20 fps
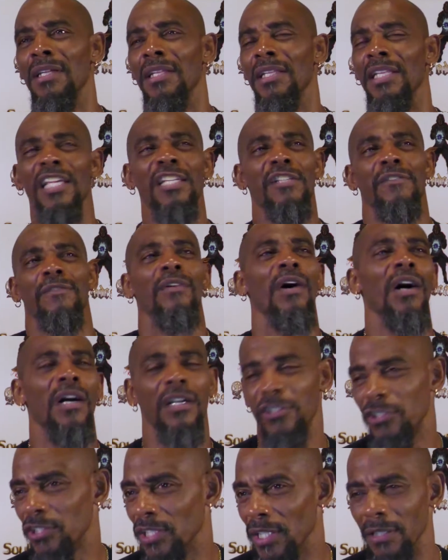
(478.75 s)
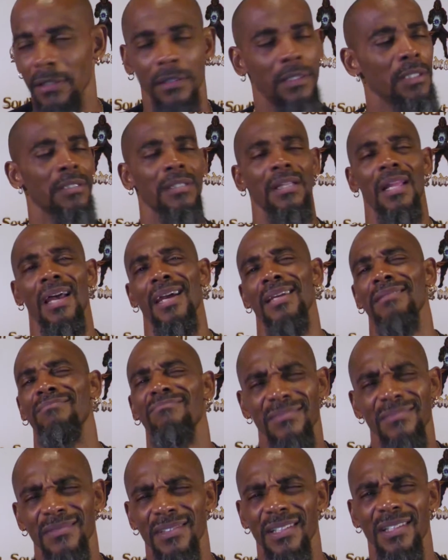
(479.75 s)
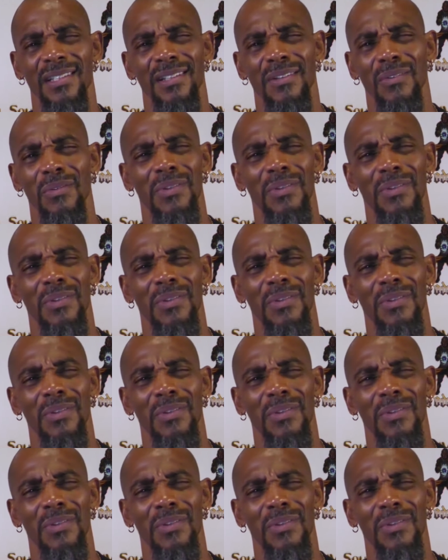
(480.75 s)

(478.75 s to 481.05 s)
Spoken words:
let's fuck shit, and it's like, man,